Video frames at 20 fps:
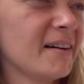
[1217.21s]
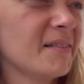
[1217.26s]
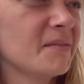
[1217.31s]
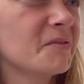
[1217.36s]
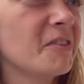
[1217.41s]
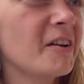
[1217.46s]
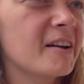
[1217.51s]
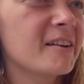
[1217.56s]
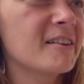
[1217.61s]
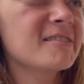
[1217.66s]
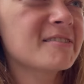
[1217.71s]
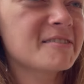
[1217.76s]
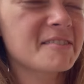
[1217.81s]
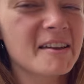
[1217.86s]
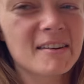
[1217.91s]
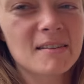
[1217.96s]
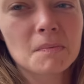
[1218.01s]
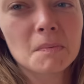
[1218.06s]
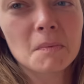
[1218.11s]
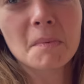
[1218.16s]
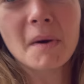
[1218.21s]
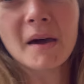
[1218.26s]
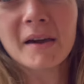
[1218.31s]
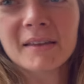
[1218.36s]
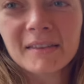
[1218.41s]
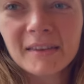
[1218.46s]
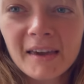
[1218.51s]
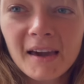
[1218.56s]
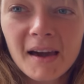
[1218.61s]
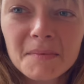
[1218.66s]
i'm very excited to be back in
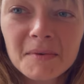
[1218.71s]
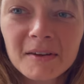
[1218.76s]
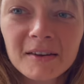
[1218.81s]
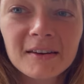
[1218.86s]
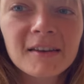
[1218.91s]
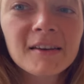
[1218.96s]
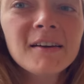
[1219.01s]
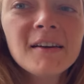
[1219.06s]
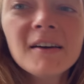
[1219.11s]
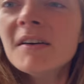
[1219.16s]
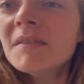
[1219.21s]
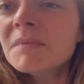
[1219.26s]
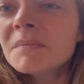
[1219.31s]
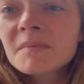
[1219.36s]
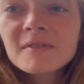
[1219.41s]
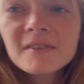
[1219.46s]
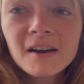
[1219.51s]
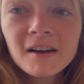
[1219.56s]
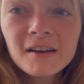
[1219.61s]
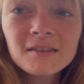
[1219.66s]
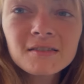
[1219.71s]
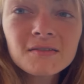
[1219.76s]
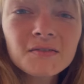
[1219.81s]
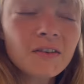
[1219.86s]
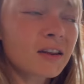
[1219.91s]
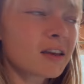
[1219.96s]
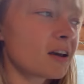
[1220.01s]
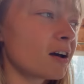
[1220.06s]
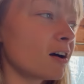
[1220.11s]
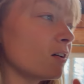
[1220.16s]
the cabin sorry this
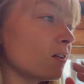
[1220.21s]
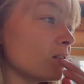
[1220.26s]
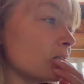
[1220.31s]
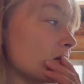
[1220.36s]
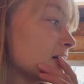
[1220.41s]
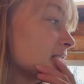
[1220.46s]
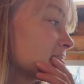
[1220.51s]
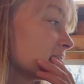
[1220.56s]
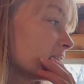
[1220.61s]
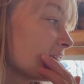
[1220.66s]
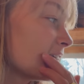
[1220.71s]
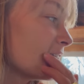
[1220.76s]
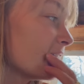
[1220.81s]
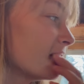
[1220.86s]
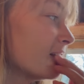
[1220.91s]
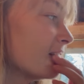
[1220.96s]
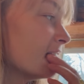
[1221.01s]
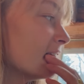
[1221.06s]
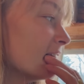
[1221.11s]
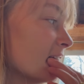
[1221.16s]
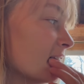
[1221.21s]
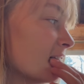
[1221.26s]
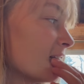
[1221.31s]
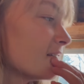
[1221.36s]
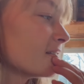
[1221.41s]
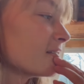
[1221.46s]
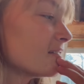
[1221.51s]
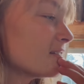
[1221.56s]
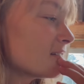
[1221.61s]
video was uh a little